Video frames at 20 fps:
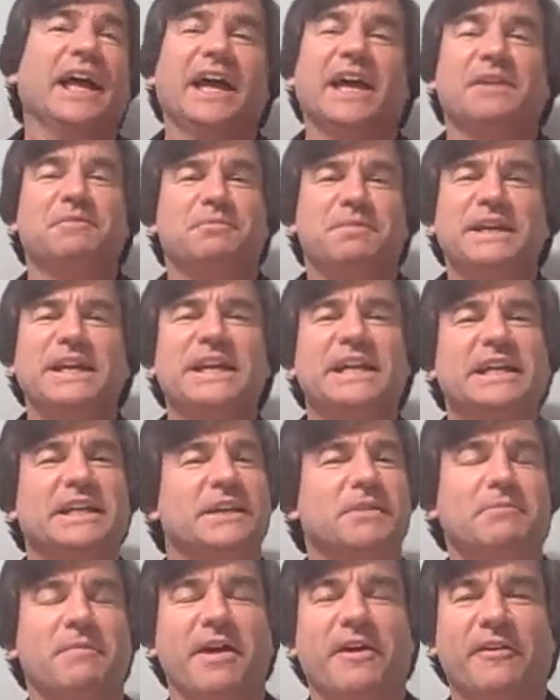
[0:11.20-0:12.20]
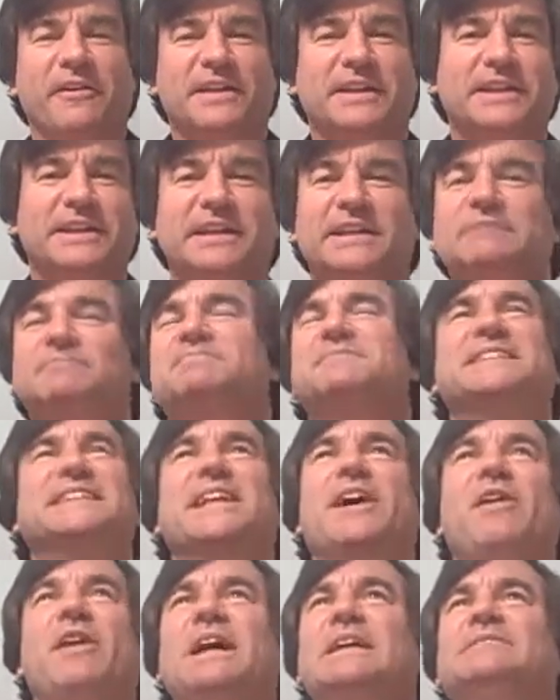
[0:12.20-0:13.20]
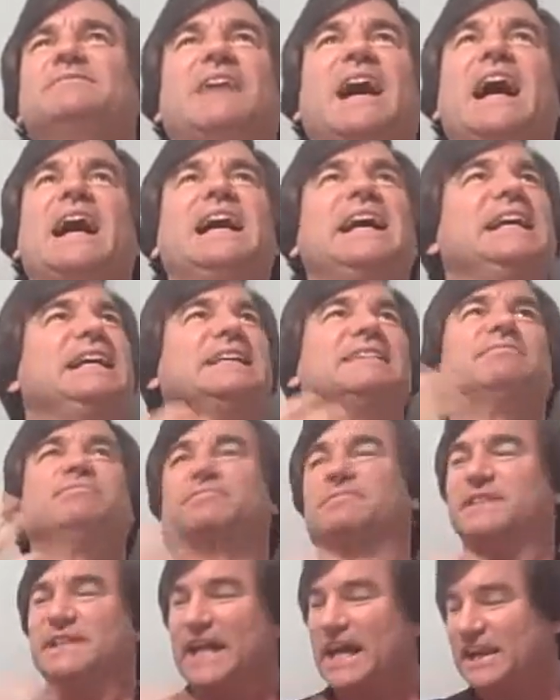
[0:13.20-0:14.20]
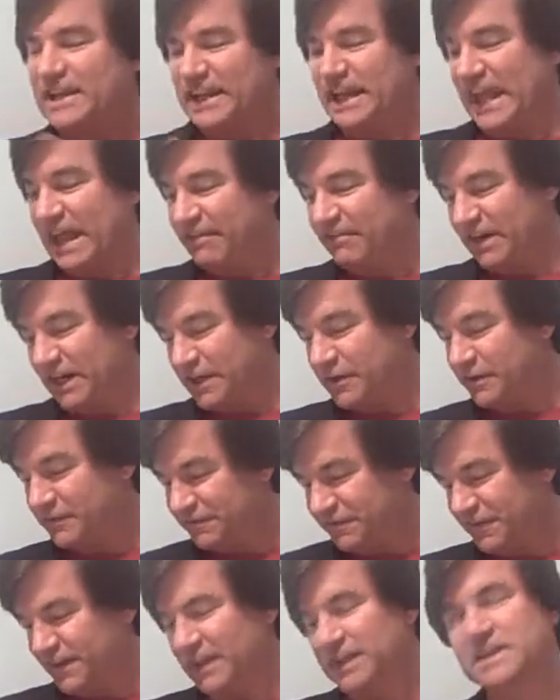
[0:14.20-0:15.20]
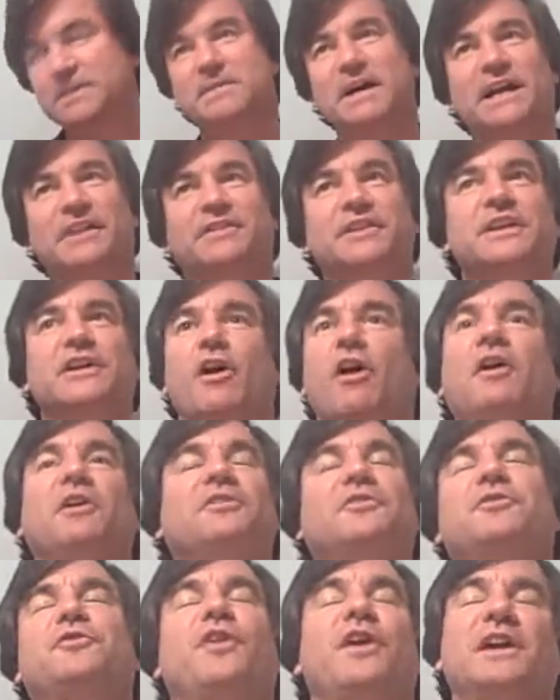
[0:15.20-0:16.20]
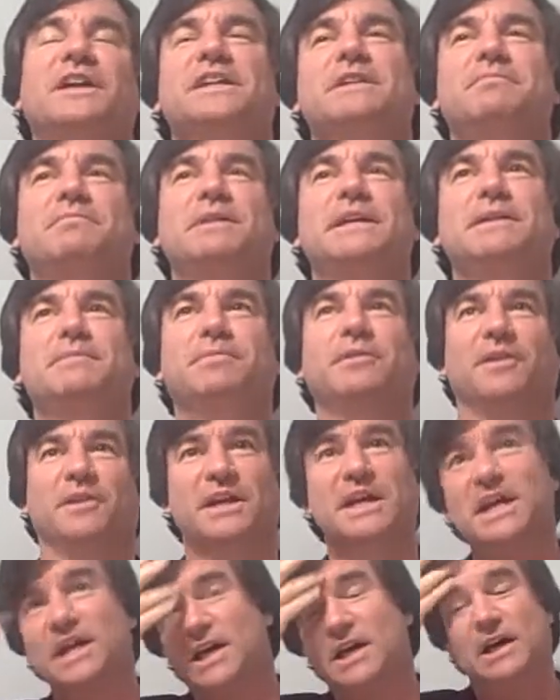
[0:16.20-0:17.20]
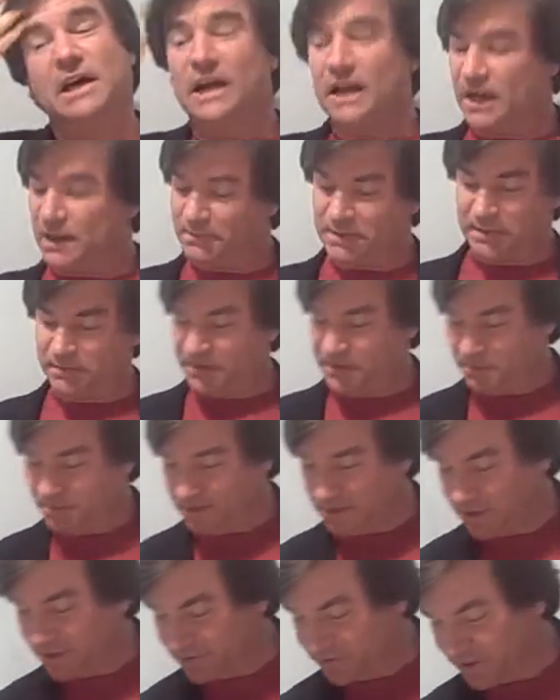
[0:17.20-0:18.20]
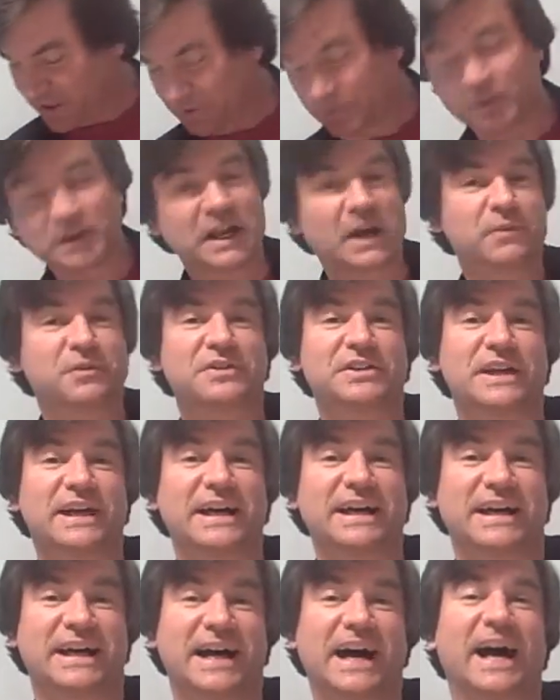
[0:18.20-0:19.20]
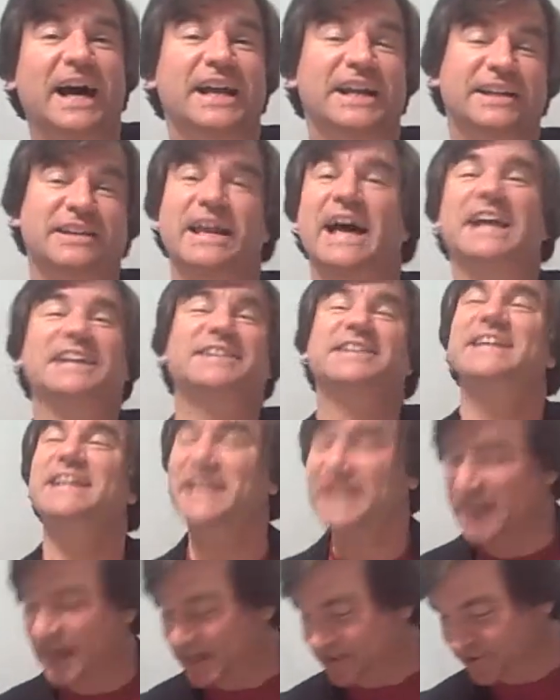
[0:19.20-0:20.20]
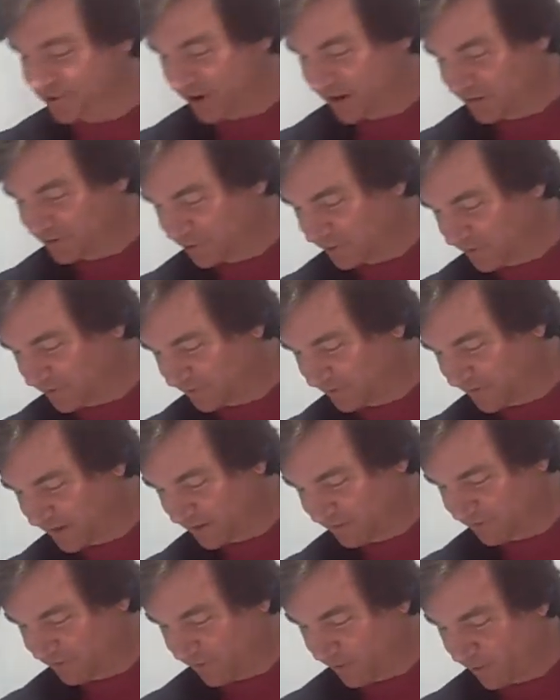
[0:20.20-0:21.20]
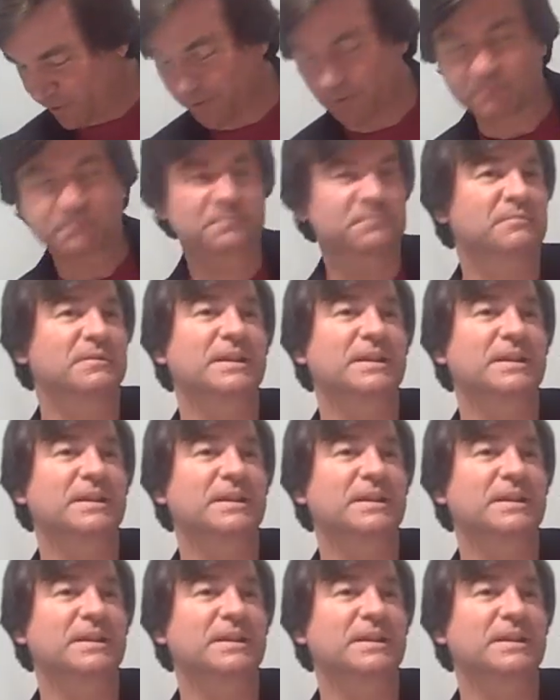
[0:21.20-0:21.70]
And being an American, you know, I, I kind of have a good feeling about the Australian people. Uh, maybe it's because like when I was a, a, a teenager, I sort of fell for